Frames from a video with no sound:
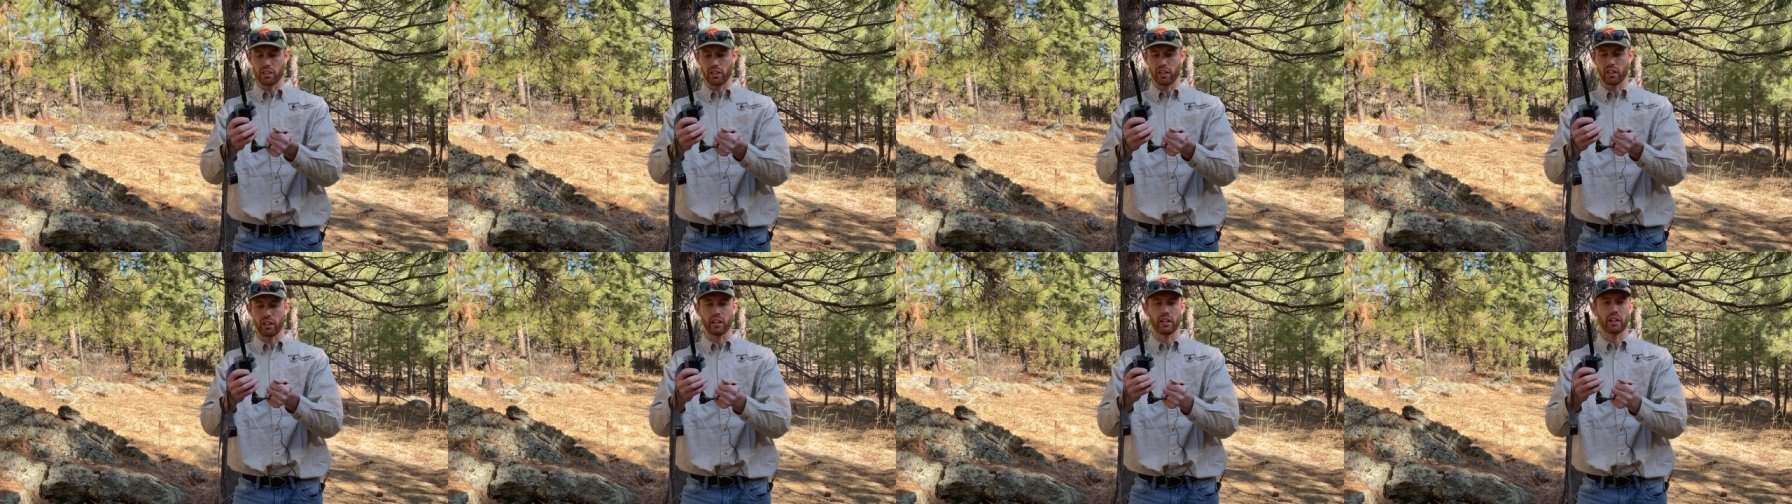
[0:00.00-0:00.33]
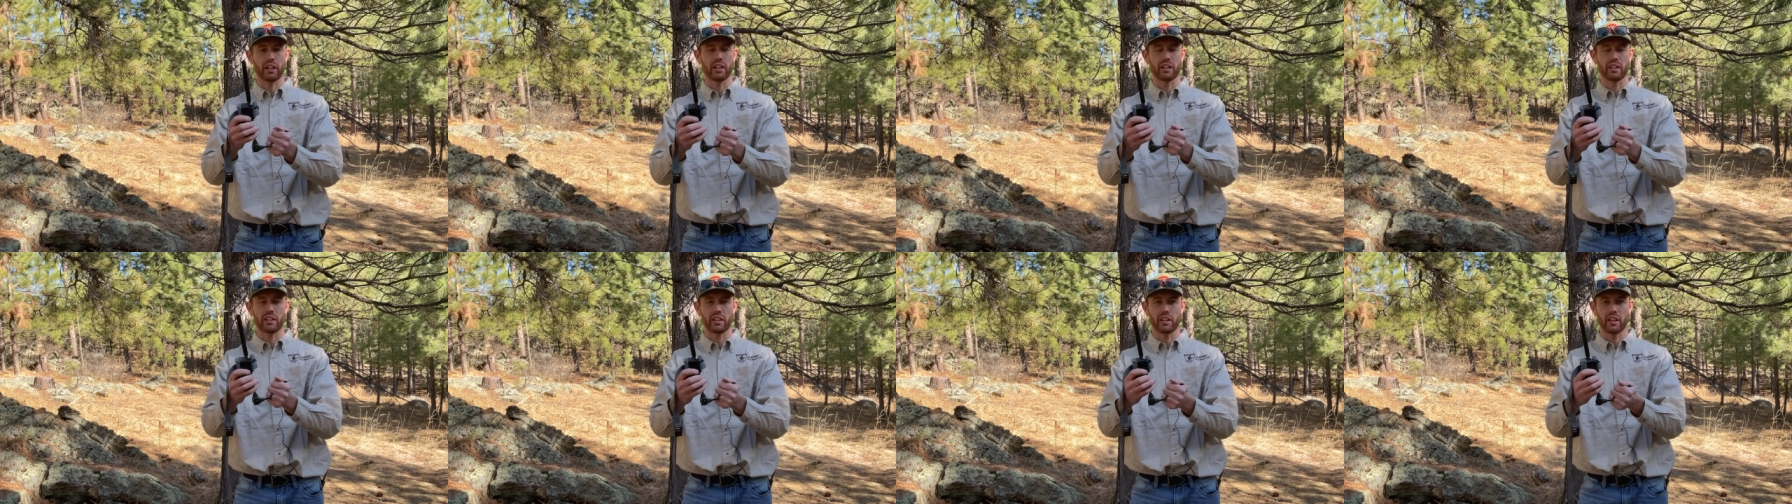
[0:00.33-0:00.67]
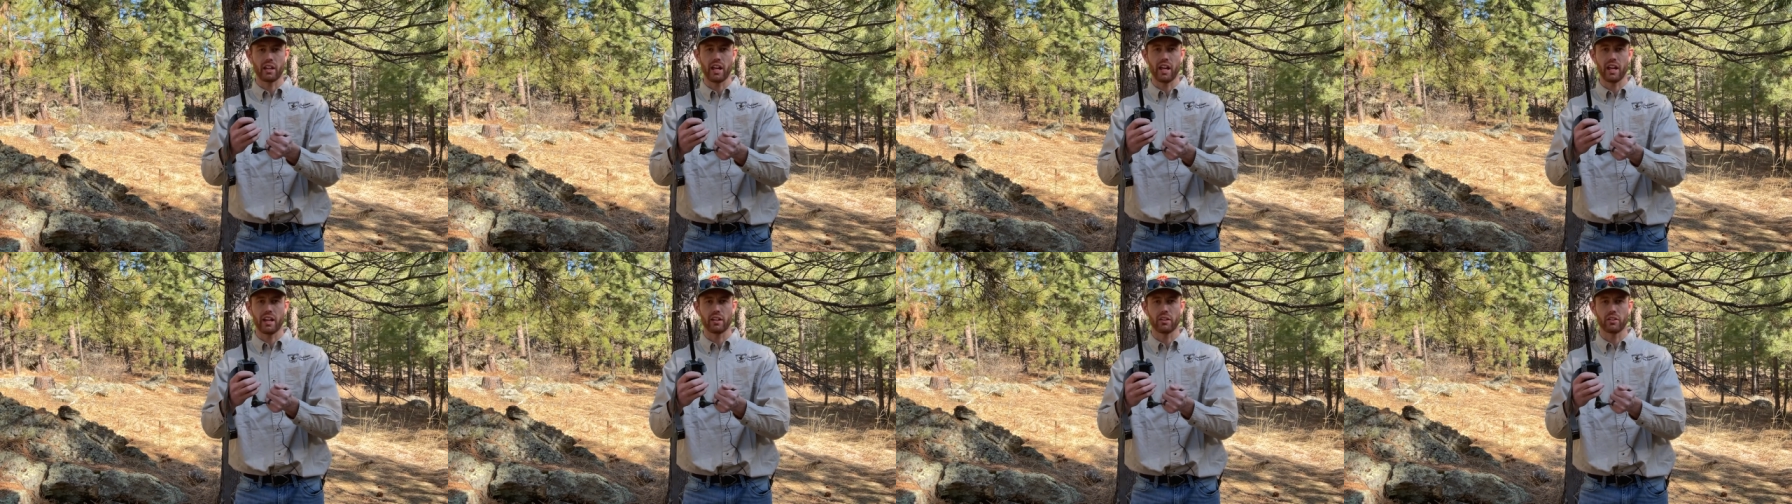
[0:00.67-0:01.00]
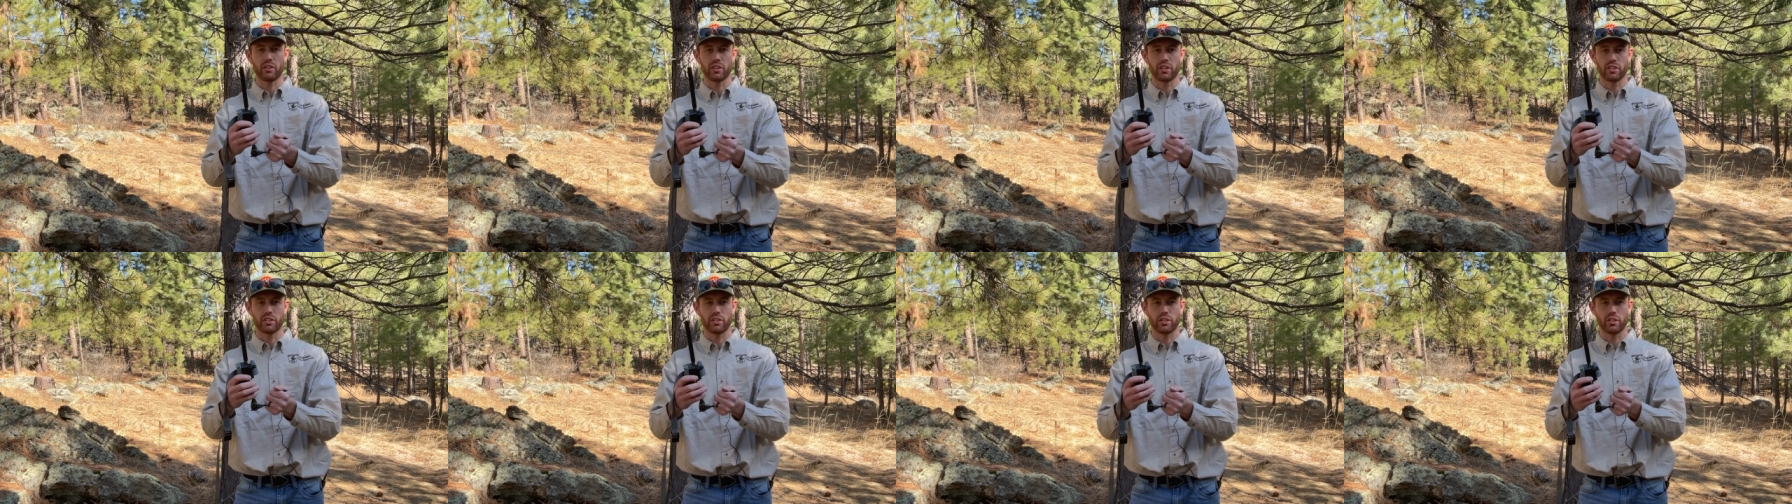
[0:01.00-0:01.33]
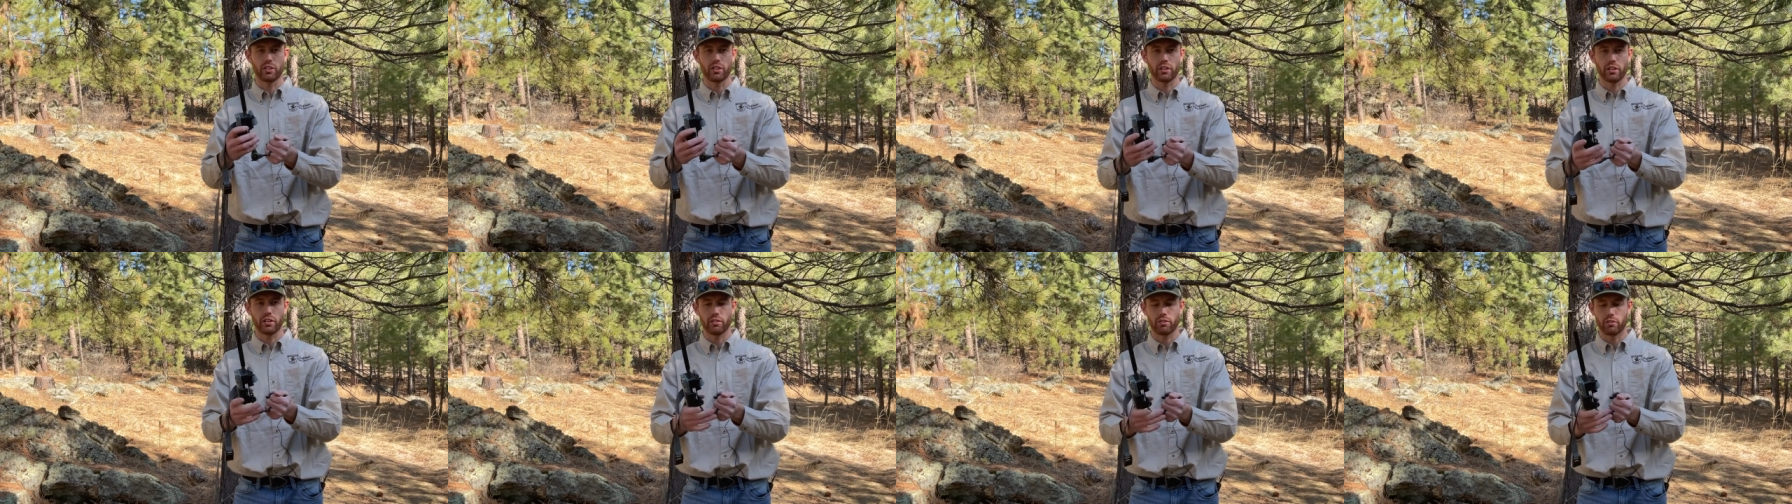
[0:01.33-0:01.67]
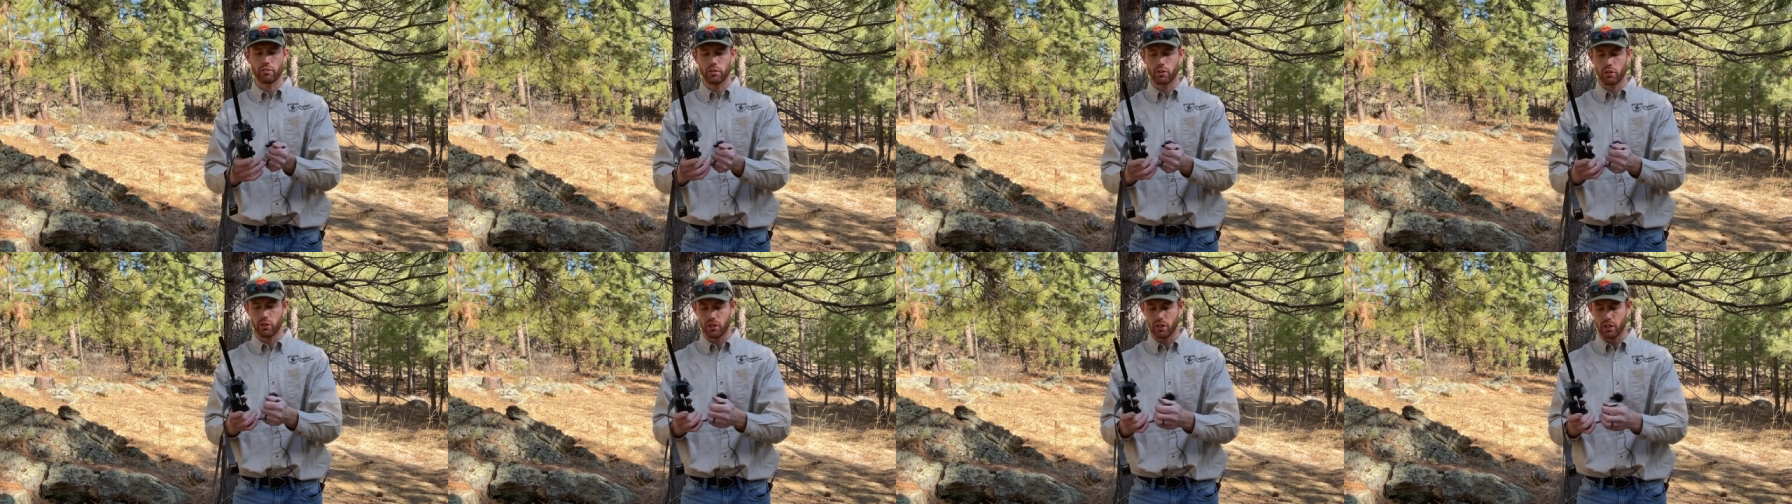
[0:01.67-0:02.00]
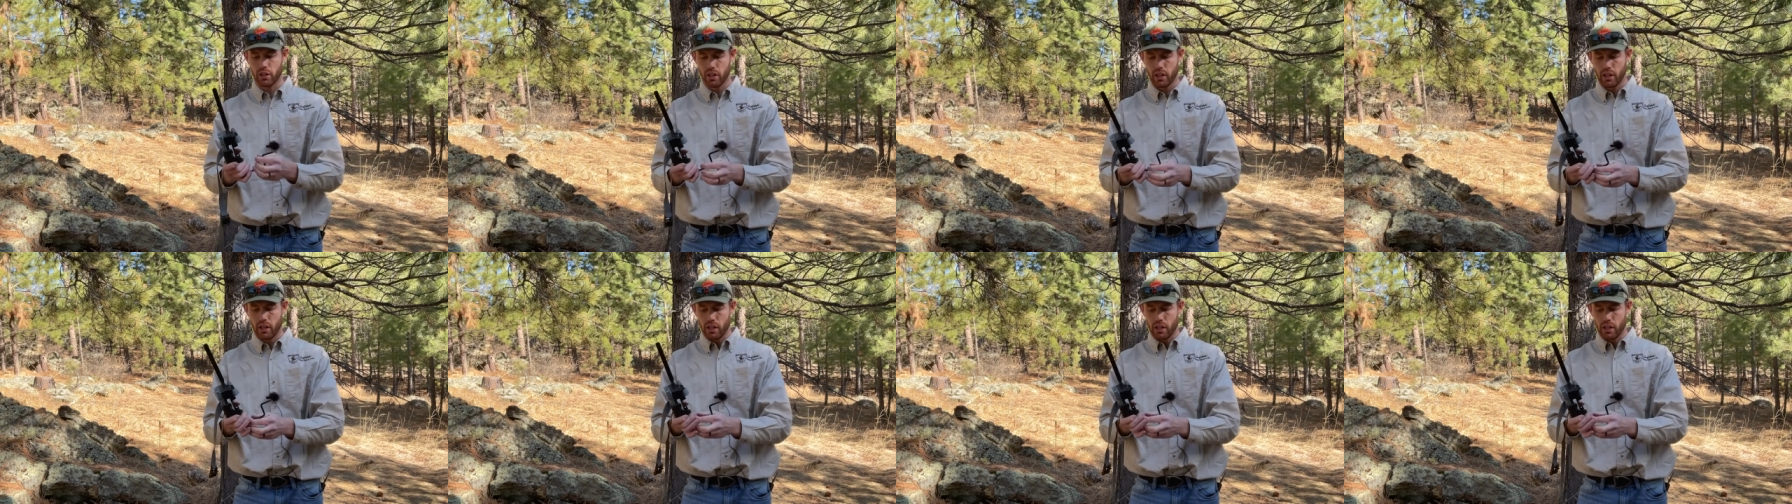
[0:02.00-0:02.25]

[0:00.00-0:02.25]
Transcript: kind of get the angle that you're looking for.